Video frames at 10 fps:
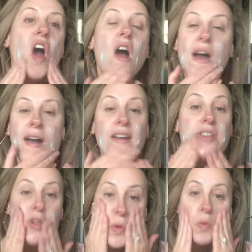uh,
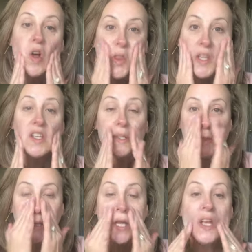you want
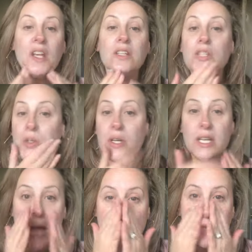this and you
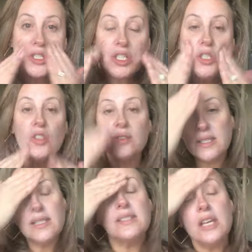can actually
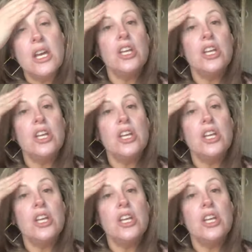use this.